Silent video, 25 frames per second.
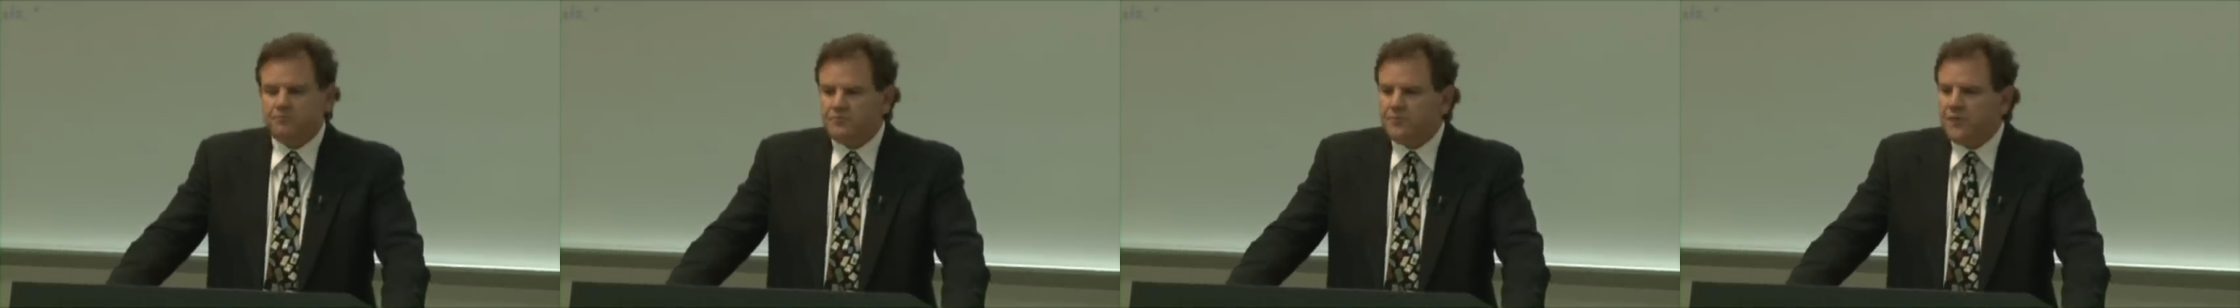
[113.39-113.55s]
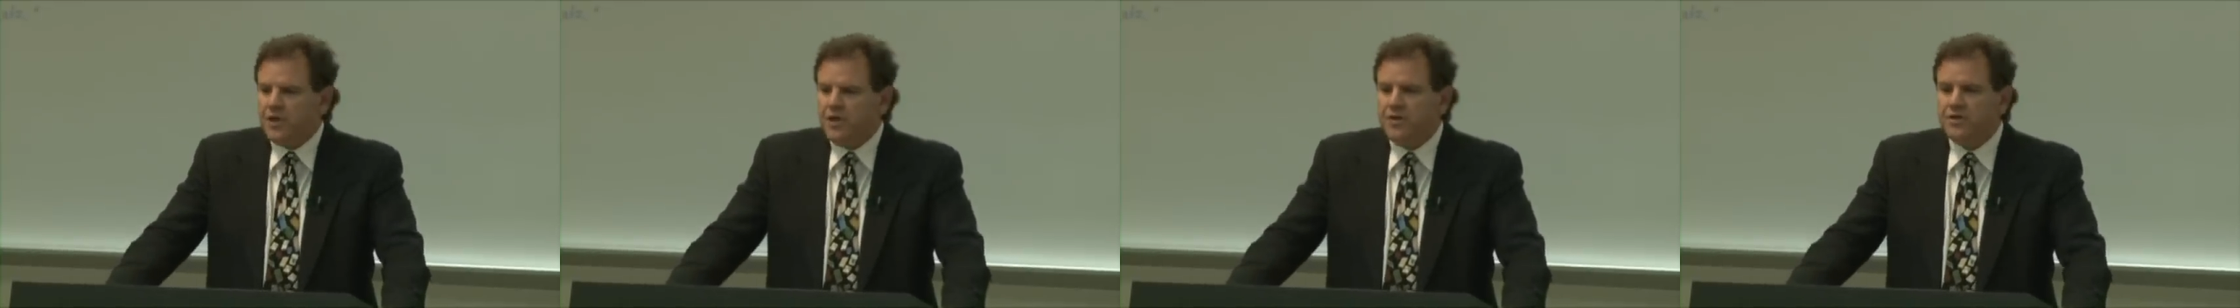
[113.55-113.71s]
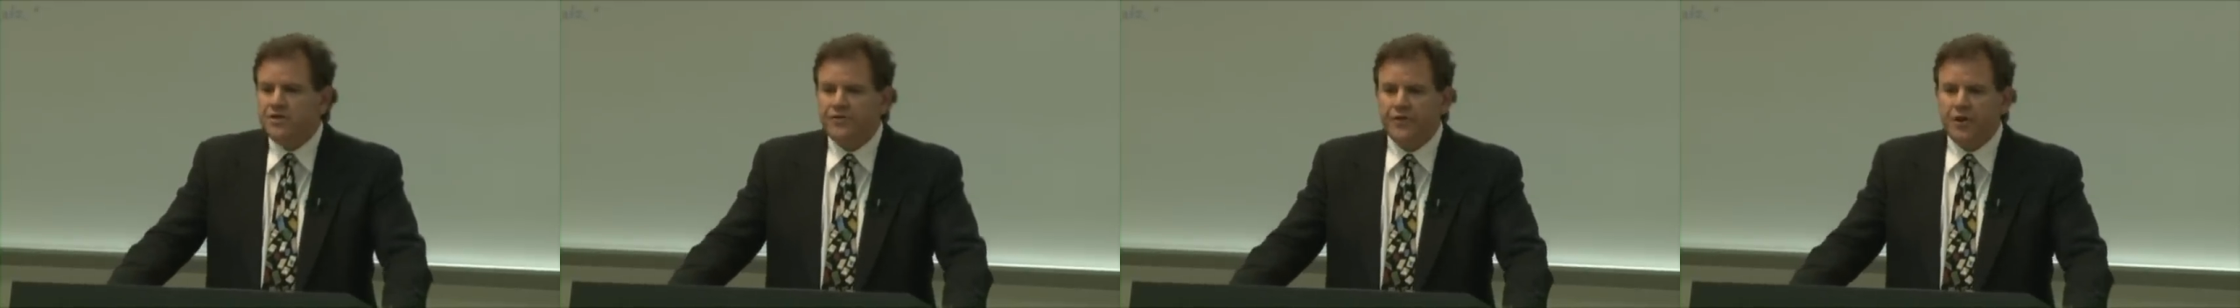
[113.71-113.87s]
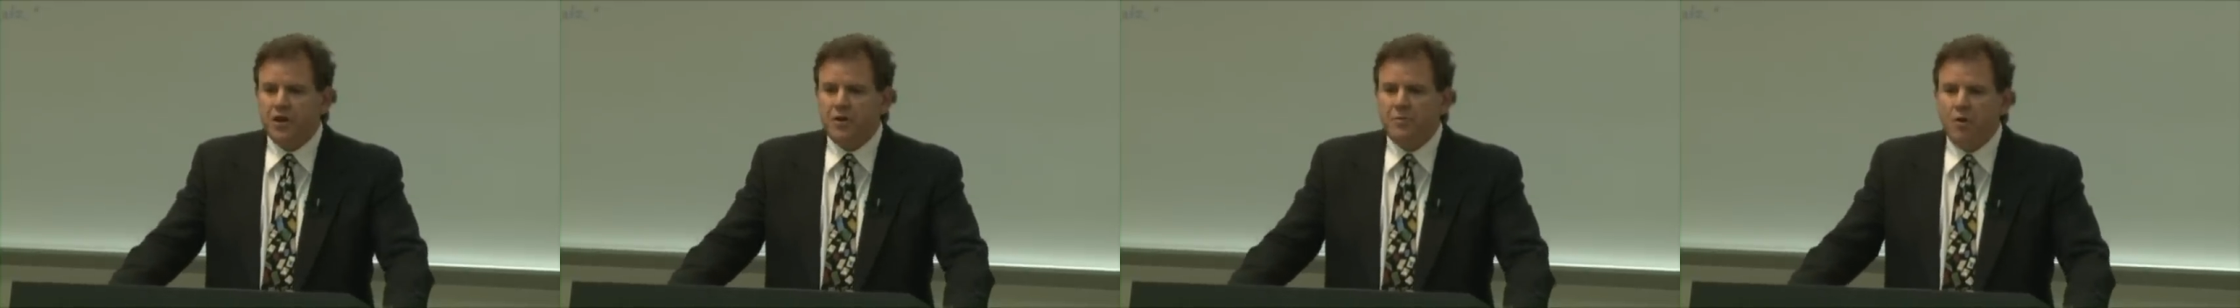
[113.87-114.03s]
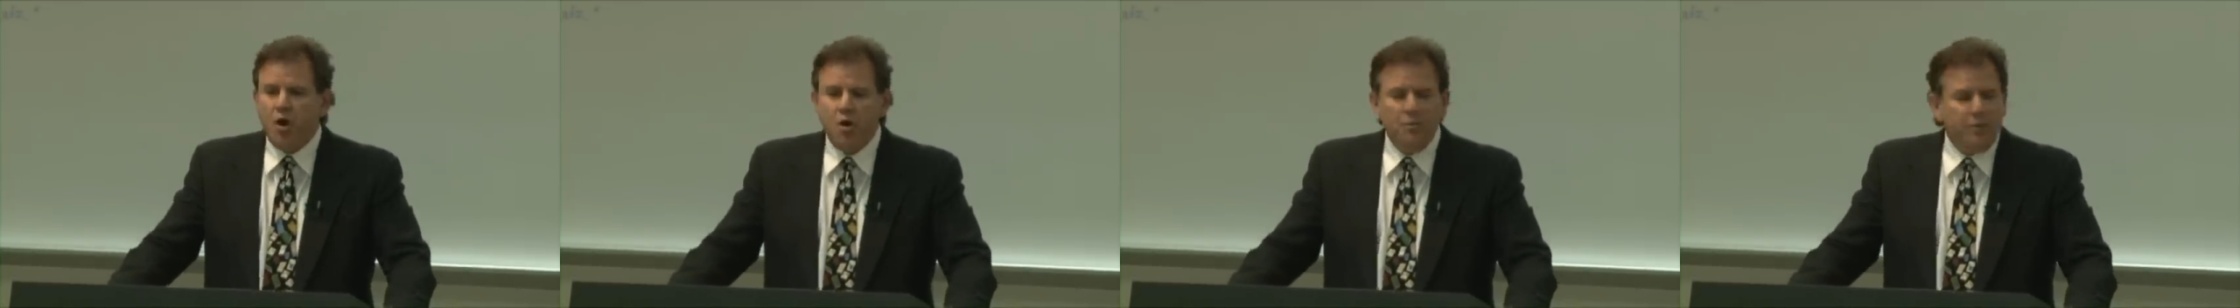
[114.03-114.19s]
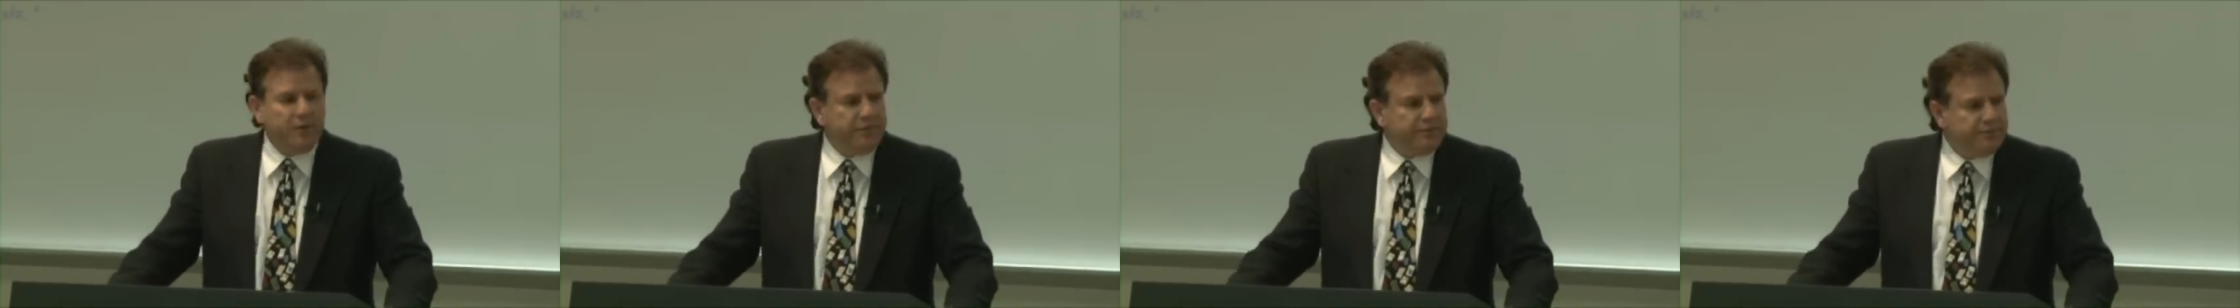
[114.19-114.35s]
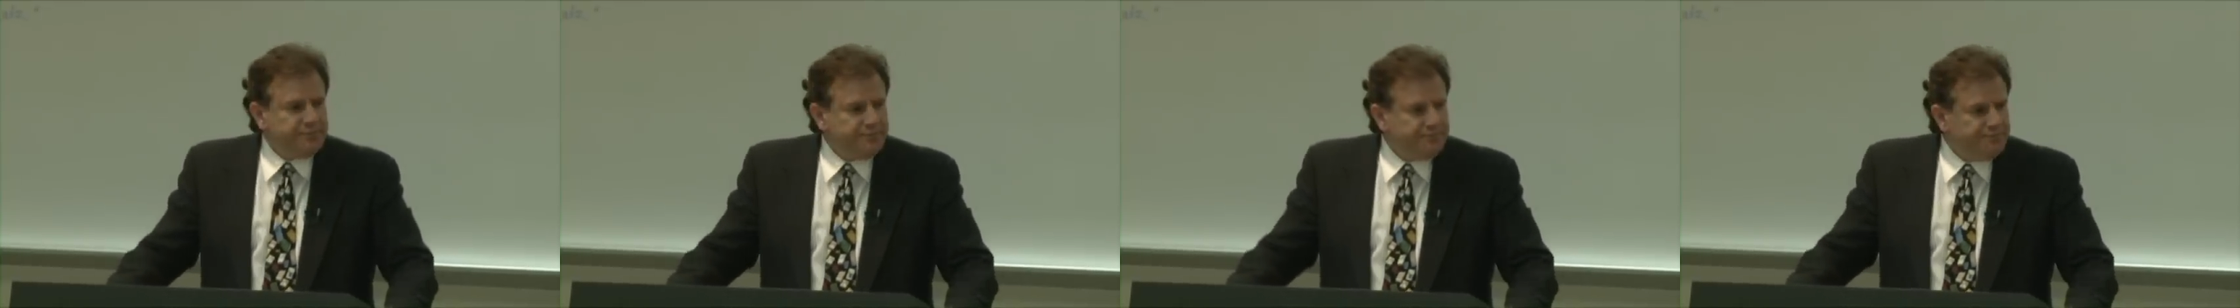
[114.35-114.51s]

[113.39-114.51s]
this very moment.